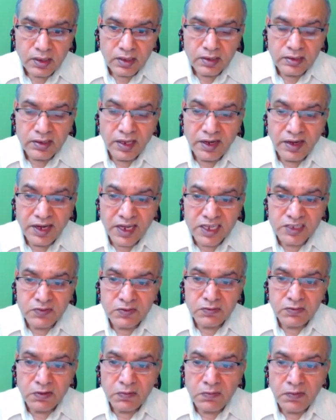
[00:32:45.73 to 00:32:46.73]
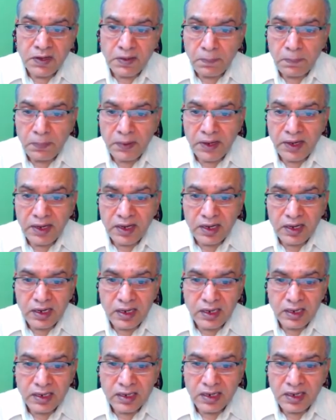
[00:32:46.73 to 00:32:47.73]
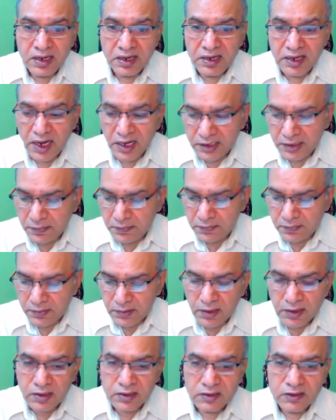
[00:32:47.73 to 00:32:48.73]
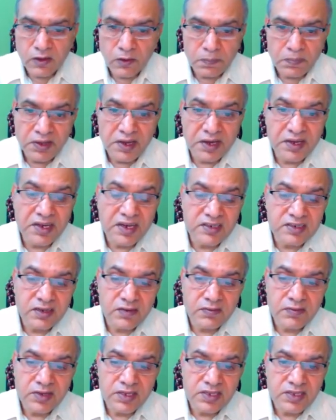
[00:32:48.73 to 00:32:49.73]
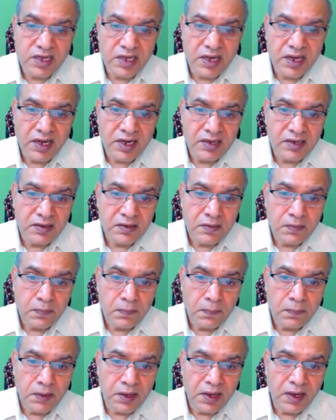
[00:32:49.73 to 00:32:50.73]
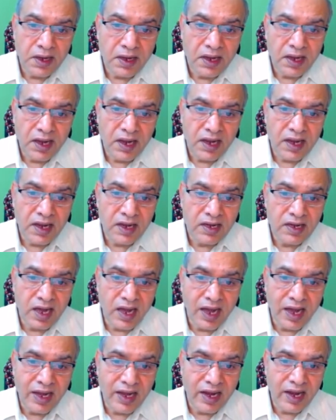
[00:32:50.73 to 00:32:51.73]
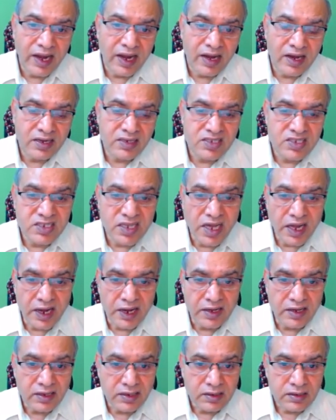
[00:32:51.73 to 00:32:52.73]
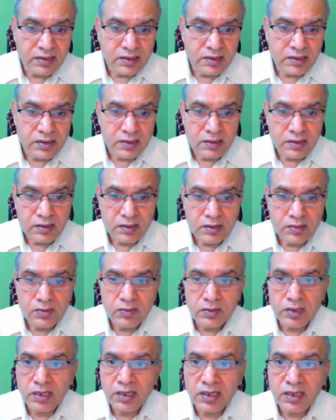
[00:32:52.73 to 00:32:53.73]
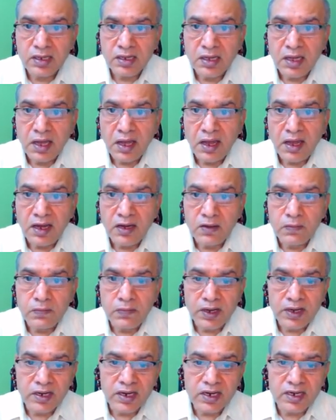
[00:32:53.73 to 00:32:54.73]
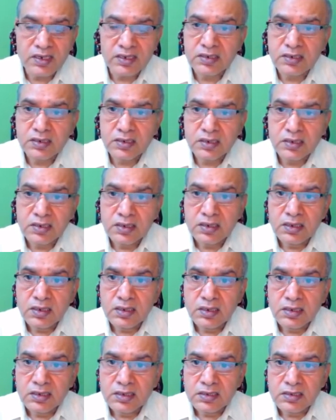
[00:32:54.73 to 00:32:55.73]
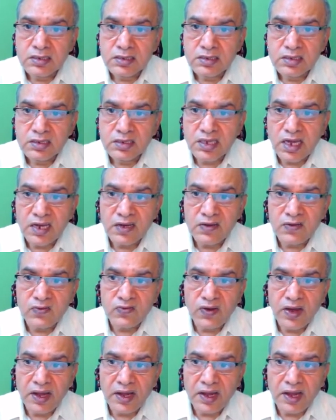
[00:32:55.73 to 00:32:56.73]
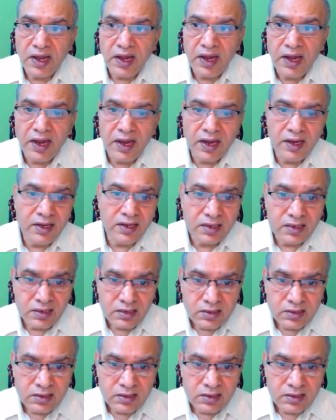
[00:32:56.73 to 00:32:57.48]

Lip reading: Then next one will be P reactive. Now P reactive is again BAN IAN sine, okay, in bracket sine phi AN.